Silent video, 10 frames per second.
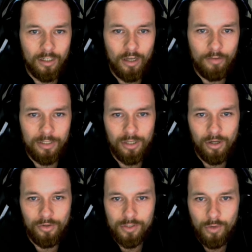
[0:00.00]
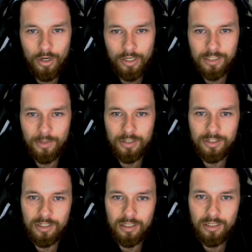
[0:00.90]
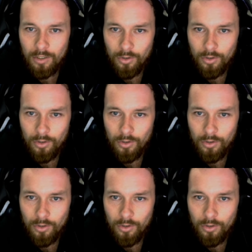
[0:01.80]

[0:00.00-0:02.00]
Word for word: I've been told this work has mostly